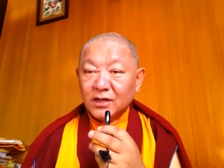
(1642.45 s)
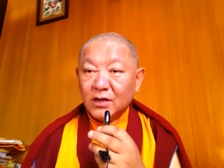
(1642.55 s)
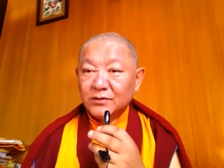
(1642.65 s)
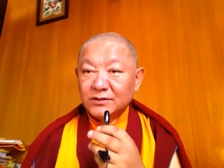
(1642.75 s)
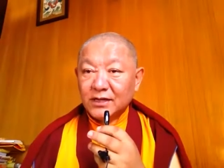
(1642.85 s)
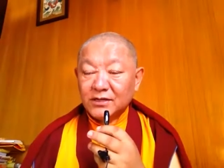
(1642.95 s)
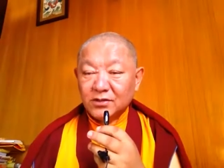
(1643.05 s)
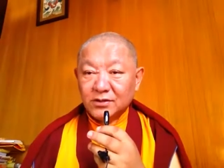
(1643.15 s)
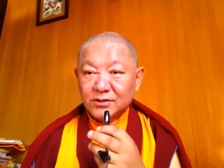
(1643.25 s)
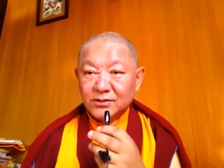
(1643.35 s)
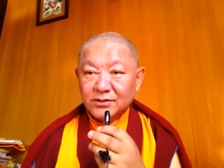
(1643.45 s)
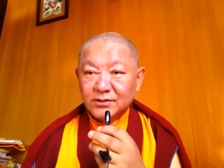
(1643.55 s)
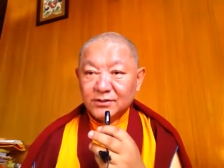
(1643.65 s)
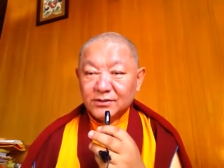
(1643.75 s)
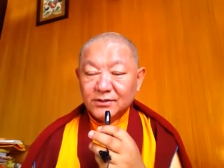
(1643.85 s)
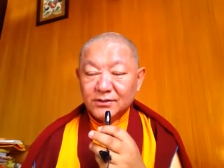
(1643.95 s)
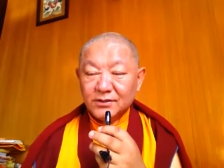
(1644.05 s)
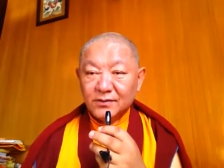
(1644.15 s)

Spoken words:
outside conditions,